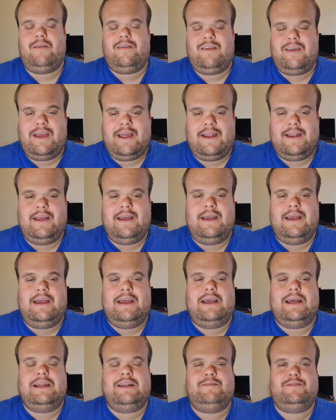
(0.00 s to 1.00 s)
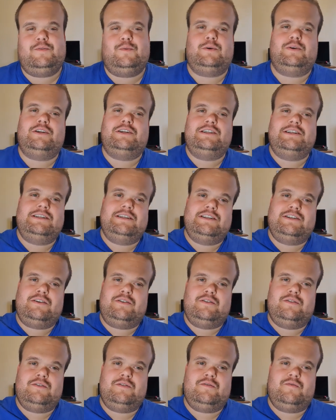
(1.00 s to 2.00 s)
said, and I've watched this
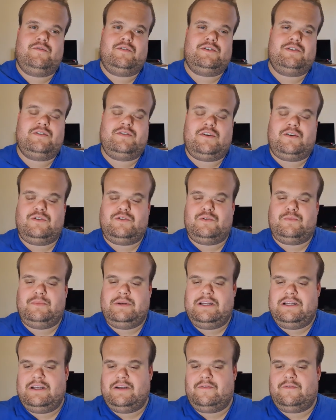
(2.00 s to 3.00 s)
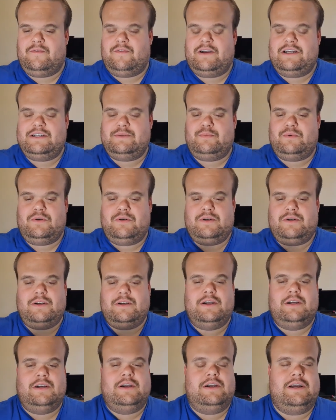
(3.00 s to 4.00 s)
on social media and Facebook,
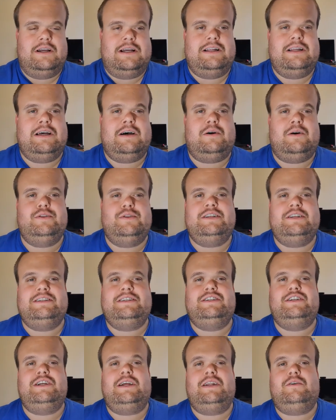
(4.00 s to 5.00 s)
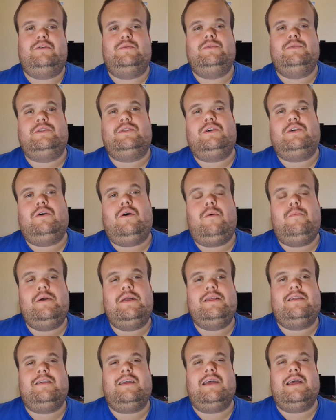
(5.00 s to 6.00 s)
and now on this channel with the
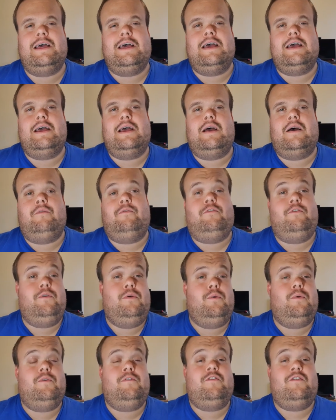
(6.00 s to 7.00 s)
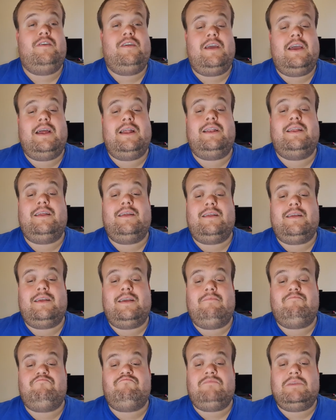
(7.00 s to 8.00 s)
comments, a few have said,
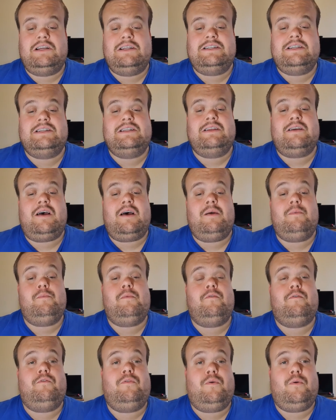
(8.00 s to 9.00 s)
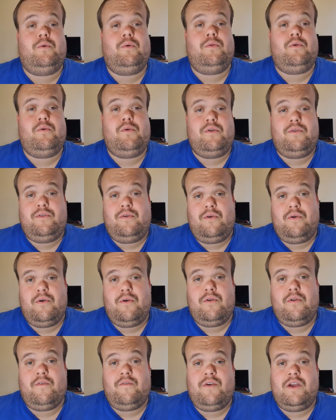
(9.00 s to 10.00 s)
is it time for the
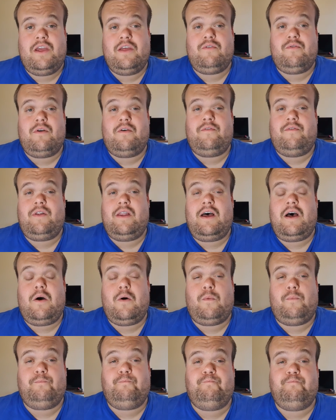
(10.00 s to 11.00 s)
return of Israel Folau?